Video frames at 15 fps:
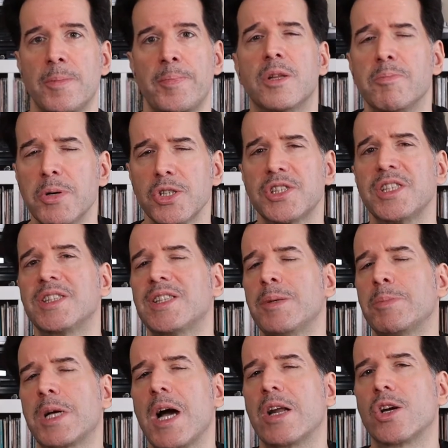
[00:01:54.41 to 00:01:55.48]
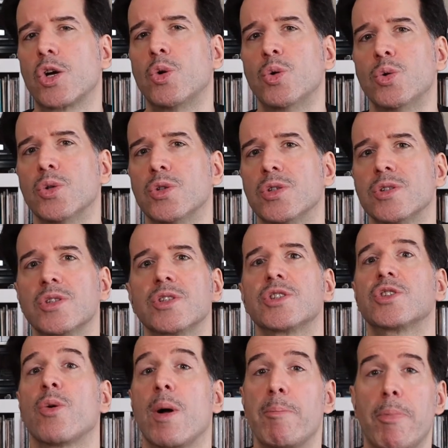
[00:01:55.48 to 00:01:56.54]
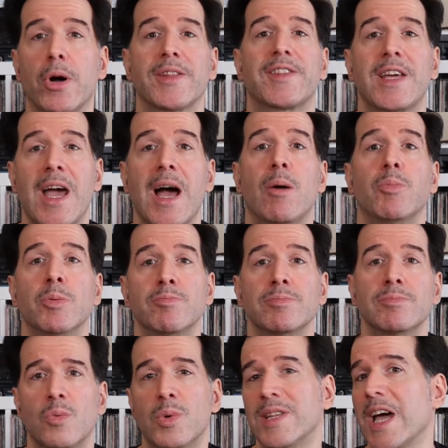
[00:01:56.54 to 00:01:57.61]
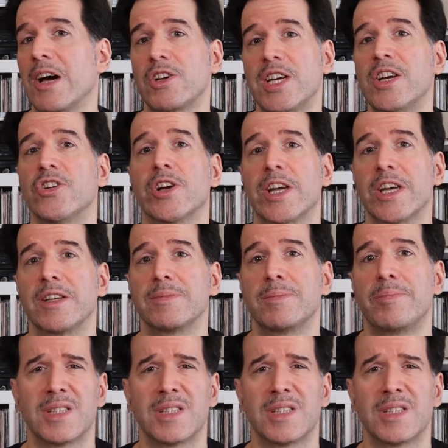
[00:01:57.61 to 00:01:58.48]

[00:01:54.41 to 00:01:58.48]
The person seemed kind of cool, so I bought the album without hearing it.